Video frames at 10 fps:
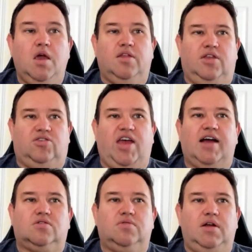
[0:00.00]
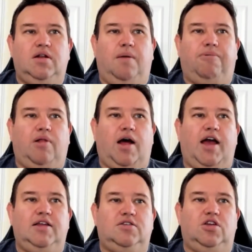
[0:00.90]
The tax rate
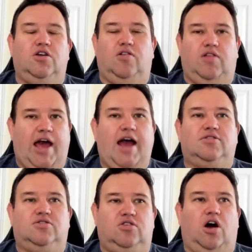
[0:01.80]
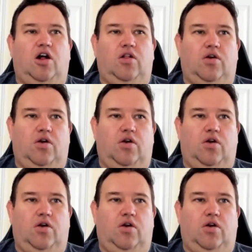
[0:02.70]
applied to your last dollar